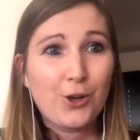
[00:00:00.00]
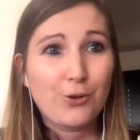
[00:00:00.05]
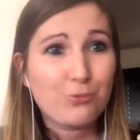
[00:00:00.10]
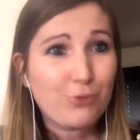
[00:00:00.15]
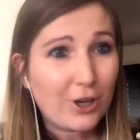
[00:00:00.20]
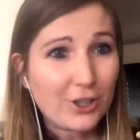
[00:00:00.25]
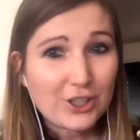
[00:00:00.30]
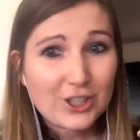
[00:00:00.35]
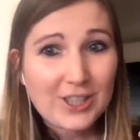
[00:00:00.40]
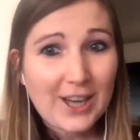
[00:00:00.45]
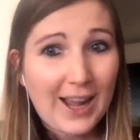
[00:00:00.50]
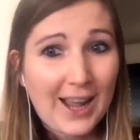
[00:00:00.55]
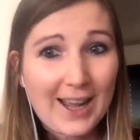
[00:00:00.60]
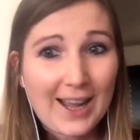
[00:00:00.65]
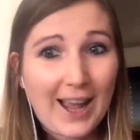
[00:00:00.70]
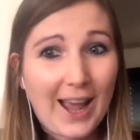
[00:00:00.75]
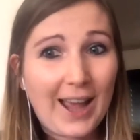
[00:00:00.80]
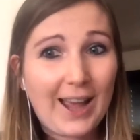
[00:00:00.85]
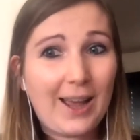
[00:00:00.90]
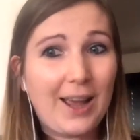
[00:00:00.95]

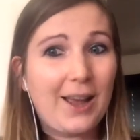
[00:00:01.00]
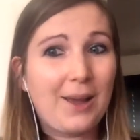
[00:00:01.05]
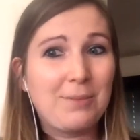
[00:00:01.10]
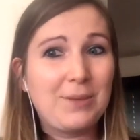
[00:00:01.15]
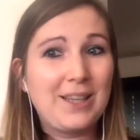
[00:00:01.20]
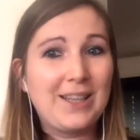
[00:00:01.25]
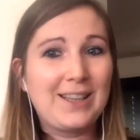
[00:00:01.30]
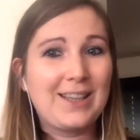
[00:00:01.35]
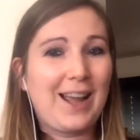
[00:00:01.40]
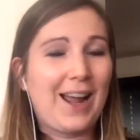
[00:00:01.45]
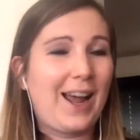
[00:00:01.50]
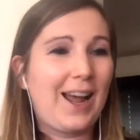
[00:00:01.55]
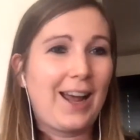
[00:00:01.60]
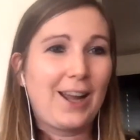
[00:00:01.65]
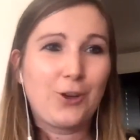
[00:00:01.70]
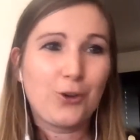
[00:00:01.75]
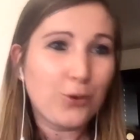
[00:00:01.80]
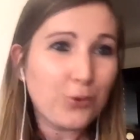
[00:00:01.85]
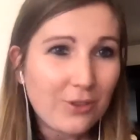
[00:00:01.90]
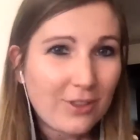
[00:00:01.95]
Russia. I mean, I
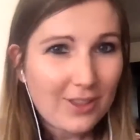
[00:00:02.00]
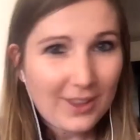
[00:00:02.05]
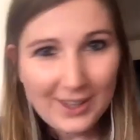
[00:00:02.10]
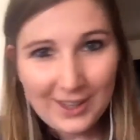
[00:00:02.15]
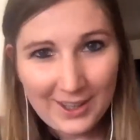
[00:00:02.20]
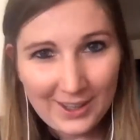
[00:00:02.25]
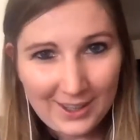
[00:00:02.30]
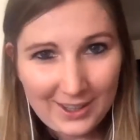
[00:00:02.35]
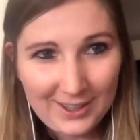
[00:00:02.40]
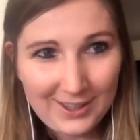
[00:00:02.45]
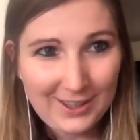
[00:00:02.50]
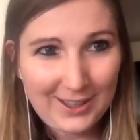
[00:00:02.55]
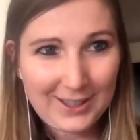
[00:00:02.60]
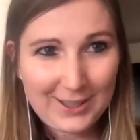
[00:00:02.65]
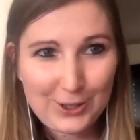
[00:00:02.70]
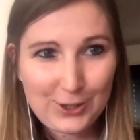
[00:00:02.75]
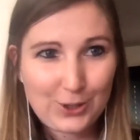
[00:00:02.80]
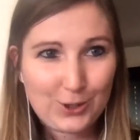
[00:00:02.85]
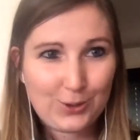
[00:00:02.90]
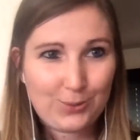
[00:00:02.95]
don't think it
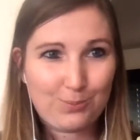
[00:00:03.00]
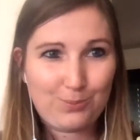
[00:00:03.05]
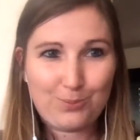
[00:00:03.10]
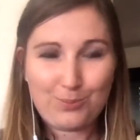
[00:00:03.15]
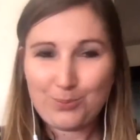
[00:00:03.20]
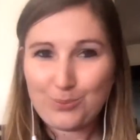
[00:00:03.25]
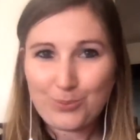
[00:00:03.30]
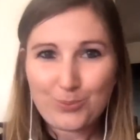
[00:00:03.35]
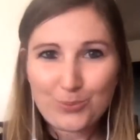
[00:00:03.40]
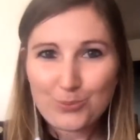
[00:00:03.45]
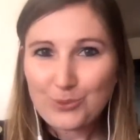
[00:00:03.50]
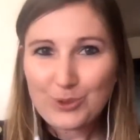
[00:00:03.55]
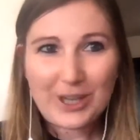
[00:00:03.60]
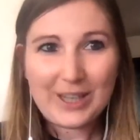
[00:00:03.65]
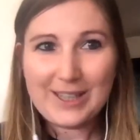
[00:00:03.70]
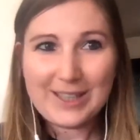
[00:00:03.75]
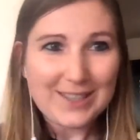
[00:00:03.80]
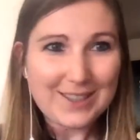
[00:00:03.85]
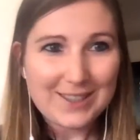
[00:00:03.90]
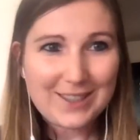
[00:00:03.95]
is
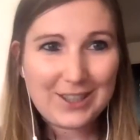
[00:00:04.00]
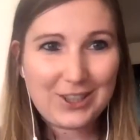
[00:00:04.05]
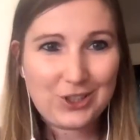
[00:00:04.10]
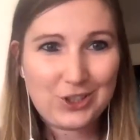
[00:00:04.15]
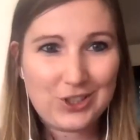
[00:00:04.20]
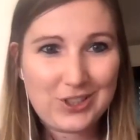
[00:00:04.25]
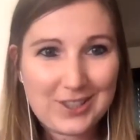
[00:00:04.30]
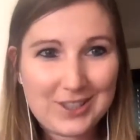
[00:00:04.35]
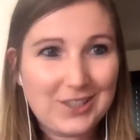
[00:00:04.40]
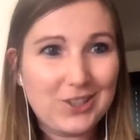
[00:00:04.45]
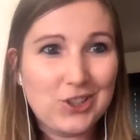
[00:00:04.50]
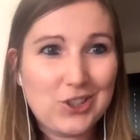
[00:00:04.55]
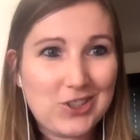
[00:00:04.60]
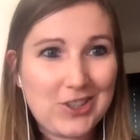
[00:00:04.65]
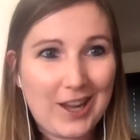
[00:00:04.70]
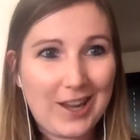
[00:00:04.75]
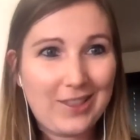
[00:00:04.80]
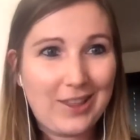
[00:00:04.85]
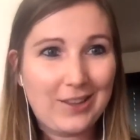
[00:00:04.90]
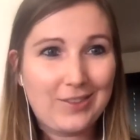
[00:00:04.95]
realistic to still
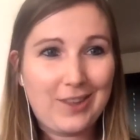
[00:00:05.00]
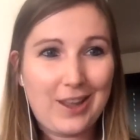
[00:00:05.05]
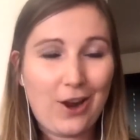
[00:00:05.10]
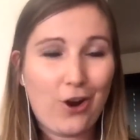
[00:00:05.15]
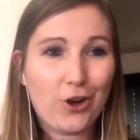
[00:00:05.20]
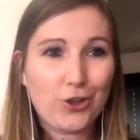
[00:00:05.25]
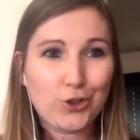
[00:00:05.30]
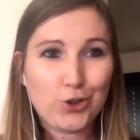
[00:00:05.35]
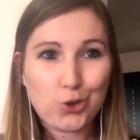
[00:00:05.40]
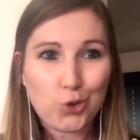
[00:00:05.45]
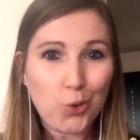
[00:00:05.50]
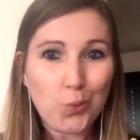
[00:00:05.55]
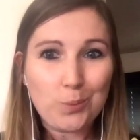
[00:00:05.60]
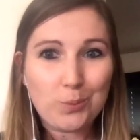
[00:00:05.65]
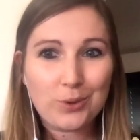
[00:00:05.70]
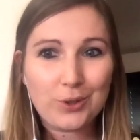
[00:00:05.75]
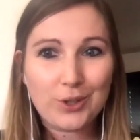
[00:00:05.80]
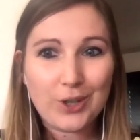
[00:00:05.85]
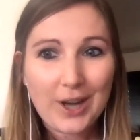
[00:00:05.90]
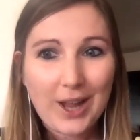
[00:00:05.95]
say that they are
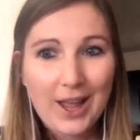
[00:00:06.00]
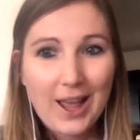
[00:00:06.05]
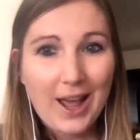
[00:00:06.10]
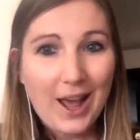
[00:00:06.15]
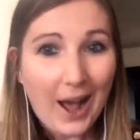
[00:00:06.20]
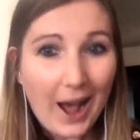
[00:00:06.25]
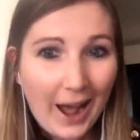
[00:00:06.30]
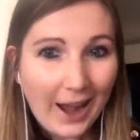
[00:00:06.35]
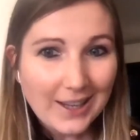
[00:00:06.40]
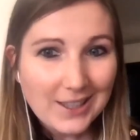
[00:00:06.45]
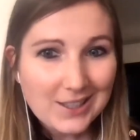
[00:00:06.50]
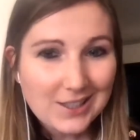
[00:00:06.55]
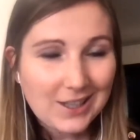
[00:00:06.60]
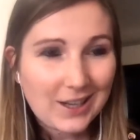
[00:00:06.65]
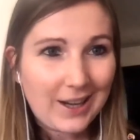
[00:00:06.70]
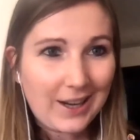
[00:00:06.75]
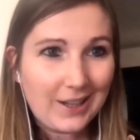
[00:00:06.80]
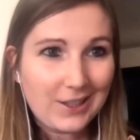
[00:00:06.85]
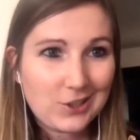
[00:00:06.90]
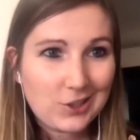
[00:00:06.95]
super
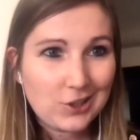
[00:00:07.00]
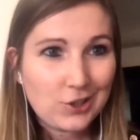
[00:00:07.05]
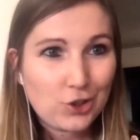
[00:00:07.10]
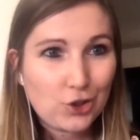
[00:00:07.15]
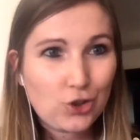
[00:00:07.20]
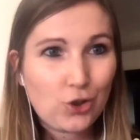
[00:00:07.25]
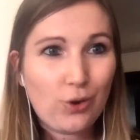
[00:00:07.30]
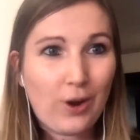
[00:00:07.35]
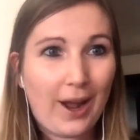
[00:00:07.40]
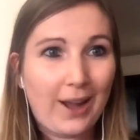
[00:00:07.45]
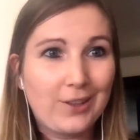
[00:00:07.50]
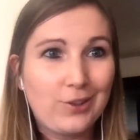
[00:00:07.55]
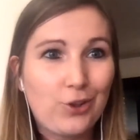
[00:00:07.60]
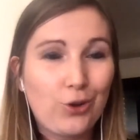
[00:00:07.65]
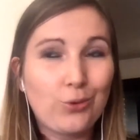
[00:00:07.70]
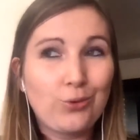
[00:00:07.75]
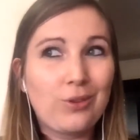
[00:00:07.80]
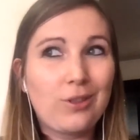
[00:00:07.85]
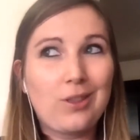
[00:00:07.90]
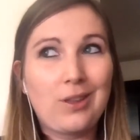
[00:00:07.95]
isolated. So I
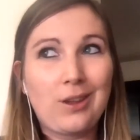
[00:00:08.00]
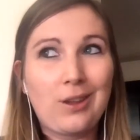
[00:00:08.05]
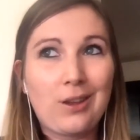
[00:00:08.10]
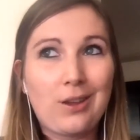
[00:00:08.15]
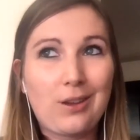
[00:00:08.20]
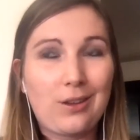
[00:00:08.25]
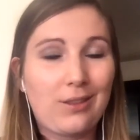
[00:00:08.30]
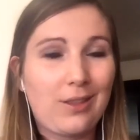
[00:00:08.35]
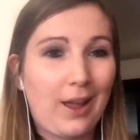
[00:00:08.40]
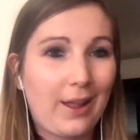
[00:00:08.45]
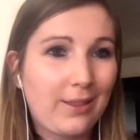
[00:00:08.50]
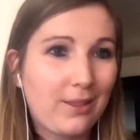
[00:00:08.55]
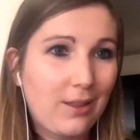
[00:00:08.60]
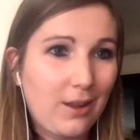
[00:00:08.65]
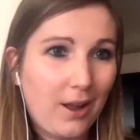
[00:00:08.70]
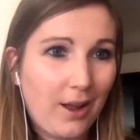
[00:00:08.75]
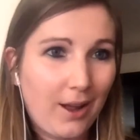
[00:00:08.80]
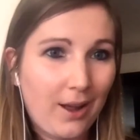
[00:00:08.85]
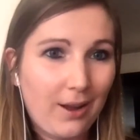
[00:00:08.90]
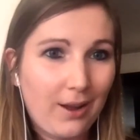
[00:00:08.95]
don't think that
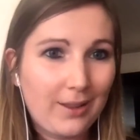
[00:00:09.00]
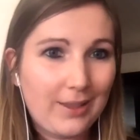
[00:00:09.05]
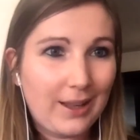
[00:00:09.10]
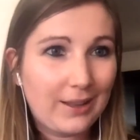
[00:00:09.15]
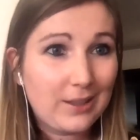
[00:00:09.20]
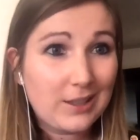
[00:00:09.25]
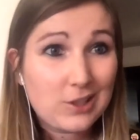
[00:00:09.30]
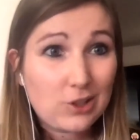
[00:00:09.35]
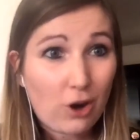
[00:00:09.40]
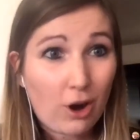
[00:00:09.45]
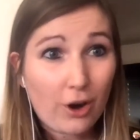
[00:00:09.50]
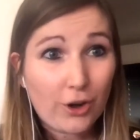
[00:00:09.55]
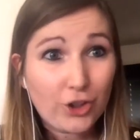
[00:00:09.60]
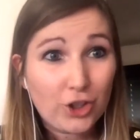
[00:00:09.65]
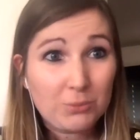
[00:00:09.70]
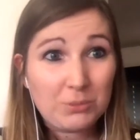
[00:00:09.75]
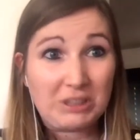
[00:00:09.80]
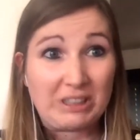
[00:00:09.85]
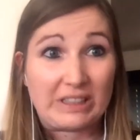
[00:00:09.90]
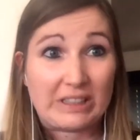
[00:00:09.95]
that this
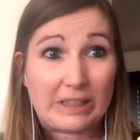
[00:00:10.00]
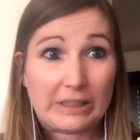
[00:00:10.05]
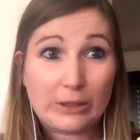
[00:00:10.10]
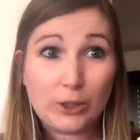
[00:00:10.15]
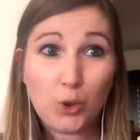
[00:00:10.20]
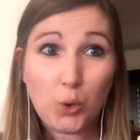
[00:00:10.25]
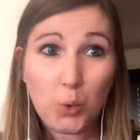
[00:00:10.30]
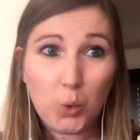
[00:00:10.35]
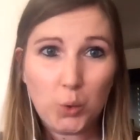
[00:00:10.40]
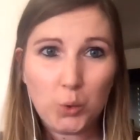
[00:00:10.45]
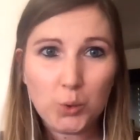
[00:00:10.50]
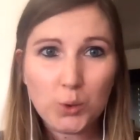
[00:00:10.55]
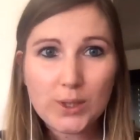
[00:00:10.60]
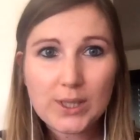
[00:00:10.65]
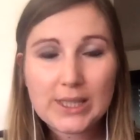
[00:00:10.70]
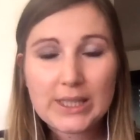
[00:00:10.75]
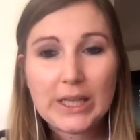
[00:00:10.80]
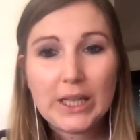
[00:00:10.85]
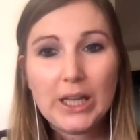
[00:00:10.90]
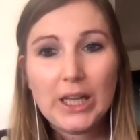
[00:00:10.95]
argument still
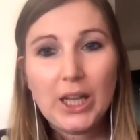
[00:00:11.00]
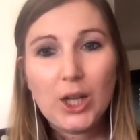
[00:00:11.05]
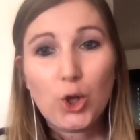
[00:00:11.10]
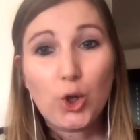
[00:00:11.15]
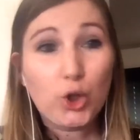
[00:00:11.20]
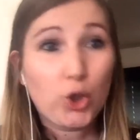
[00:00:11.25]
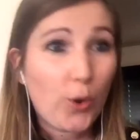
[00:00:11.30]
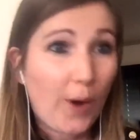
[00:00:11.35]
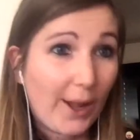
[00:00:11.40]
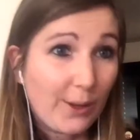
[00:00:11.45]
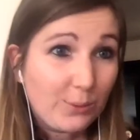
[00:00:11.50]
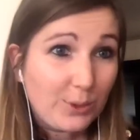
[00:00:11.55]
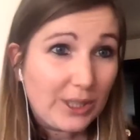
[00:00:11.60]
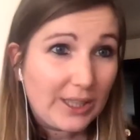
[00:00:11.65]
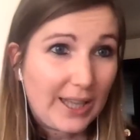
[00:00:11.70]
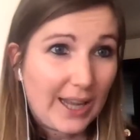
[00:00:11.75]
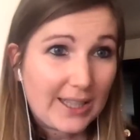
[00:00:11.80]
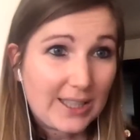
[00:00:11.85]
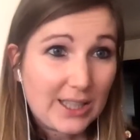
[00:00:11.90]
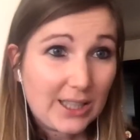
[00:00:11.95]
holds, although I
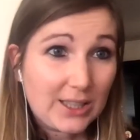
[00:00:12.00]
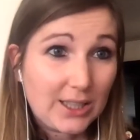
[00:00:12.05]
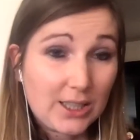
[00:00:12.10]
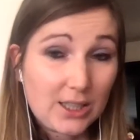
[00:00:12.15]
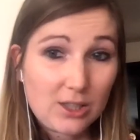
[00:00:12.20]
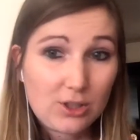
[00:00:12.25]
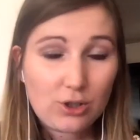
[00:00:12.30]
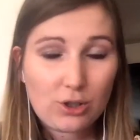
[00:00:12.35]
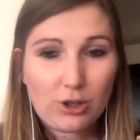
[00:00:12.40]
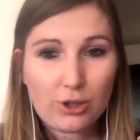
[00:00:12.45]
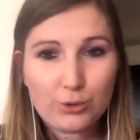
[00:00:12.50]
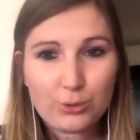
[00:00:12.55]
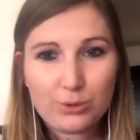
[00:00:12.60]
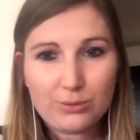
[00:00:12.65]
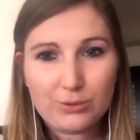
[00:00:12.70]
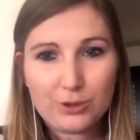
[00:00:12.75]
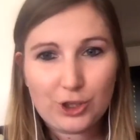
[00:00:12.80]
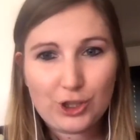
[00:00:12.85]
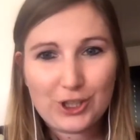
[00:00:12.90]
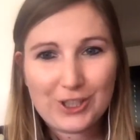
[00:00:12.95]
realize that this is a
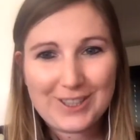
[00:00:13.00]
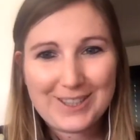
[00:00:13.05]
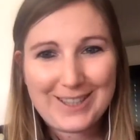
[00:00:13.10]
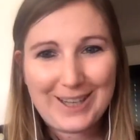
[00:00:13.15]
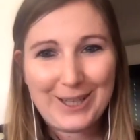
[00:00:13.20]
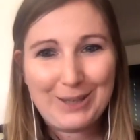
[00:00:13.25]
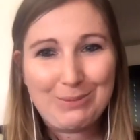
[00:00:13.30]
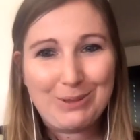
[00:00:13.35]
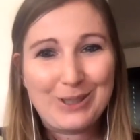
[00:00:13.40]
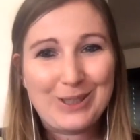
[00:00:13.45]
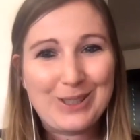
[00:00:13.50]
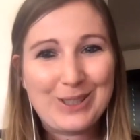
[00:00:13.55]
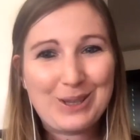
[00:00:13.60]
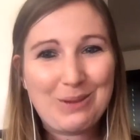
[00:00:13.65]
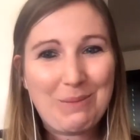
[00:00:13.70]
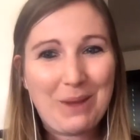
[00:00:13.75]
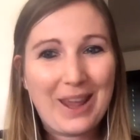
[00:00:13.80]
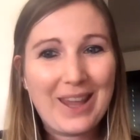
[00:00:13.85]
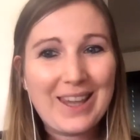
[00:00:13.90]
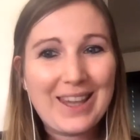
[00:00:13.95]
controversial statement to
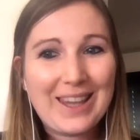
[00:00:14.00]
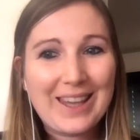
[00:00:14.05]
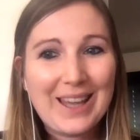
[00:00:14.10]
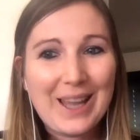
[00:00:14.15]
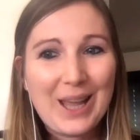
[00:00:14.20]
make.